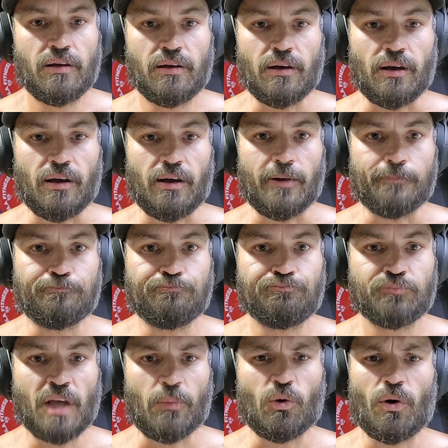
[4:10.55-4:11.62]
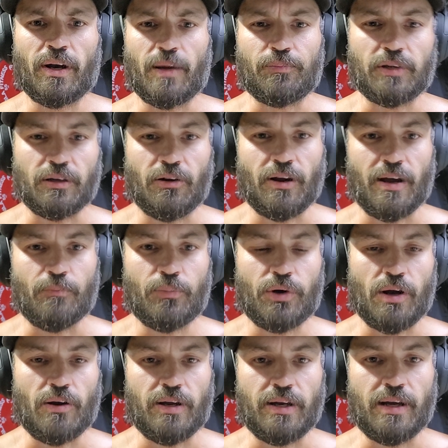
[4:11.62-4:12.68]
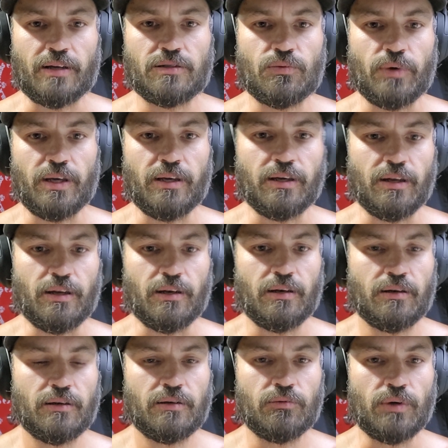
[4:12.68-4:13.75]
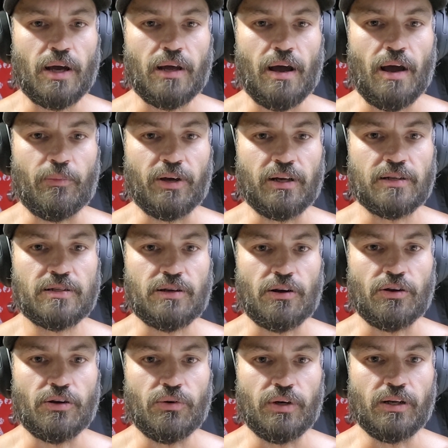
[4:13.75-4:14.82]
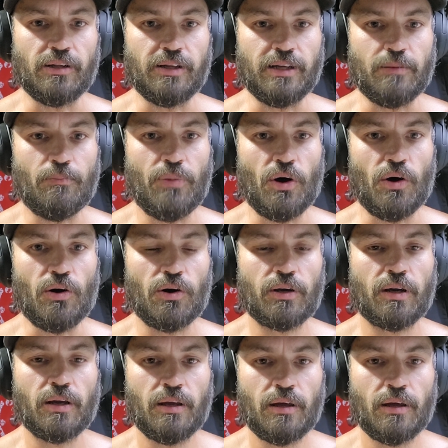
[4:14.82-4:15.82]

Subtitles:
I'm going up to Grand Prairie next week, and I'm going to start doing a lean bulk